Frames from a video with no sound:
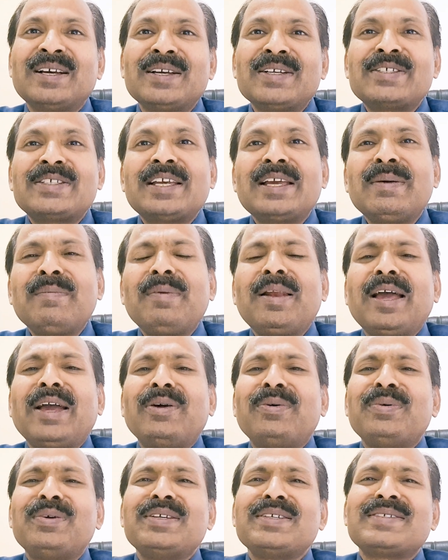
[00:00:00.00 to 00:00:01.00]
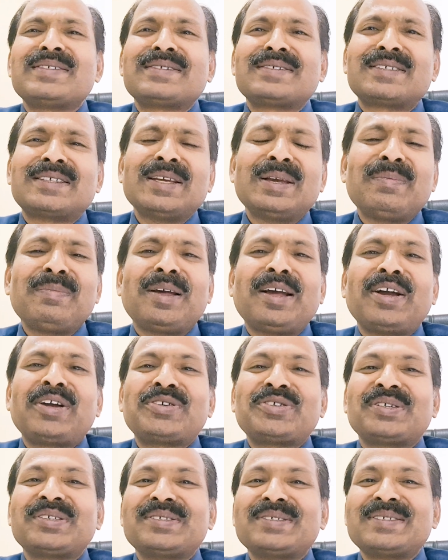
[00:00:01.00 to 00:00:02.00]
same language, same
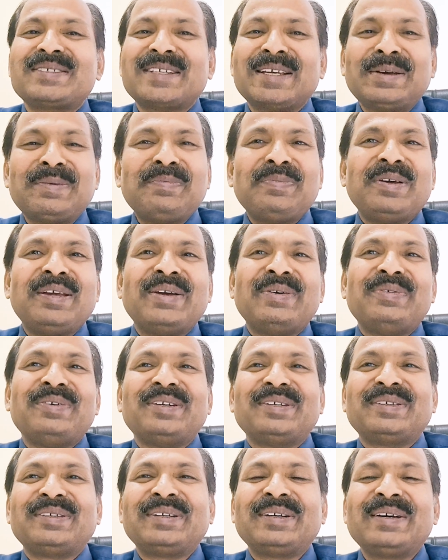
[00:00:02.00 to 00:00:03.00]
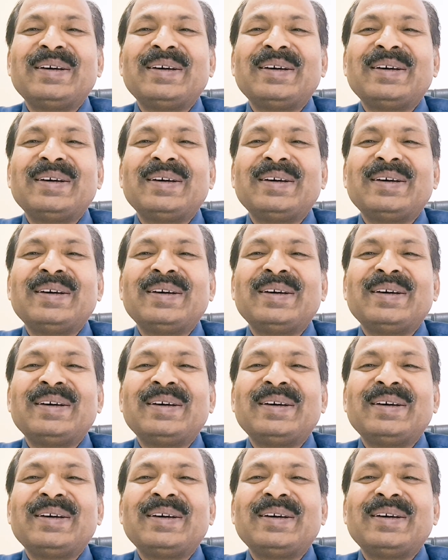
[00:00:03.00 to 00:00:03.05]
action, same behavior.